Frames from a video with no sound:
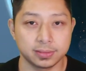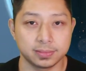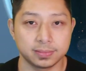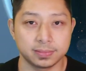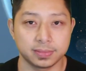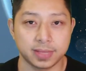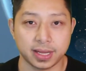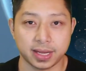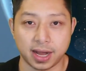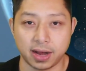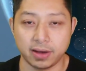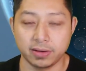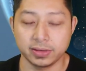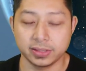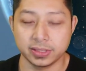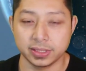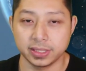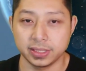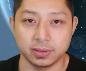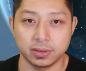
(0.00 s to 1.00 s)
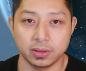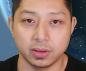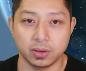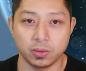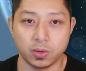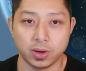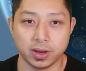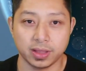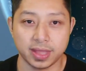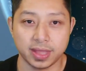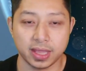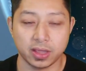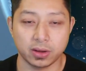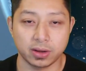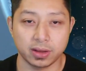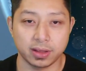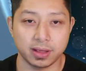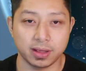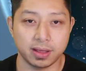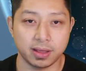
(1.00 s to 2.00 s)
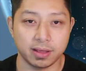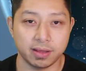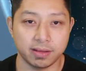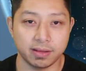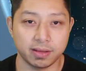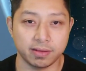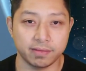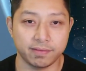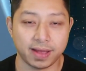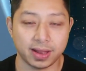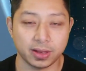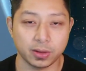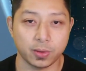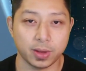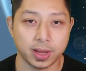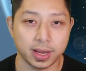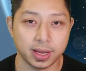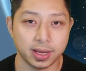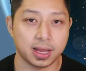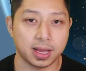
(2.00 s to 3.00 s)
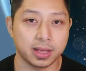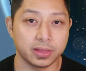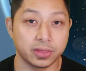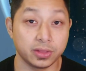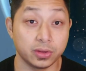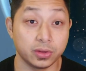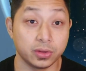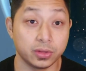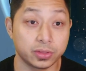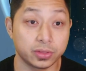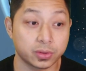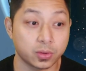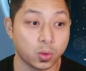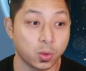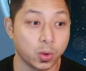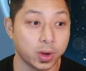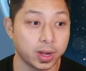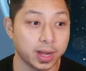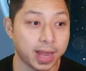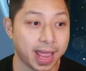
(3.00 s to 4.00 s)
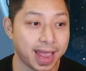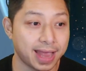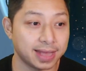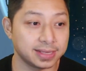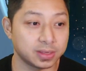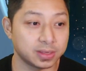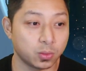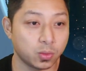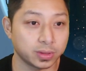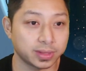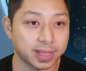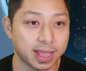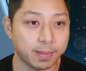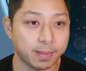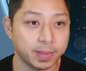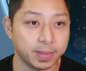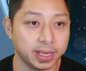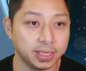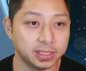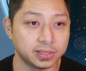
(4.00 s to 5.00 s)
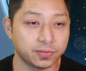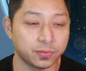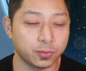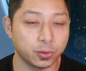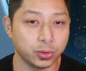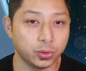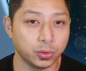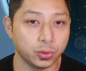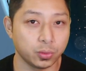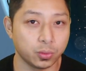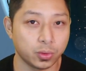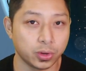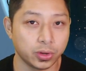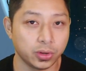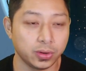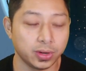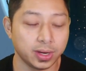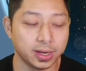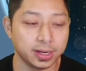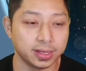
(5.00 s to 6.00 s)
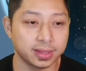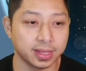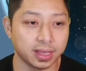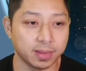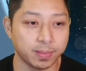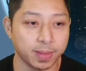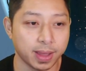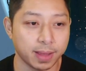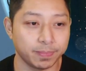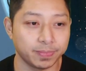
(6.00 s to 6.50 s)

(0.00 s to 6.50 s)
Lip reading: that currency, what are they going to evaluate the Earth coin as, and what that means for you? What do you need to think about?